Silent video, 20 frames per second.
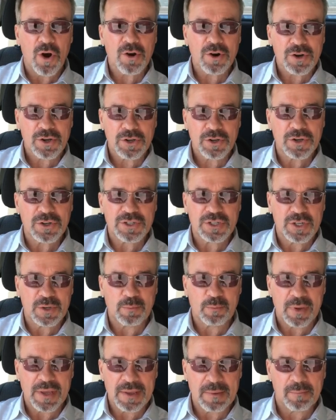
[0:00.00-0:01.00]
are good
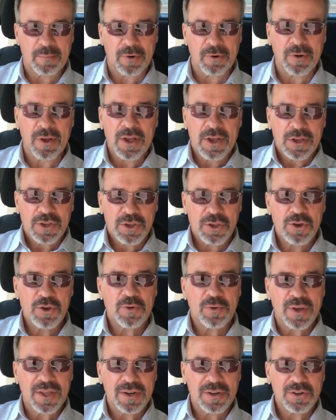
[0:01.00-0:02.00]
to people,
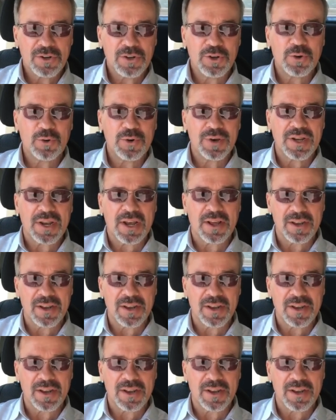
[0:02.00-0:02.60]
you can do it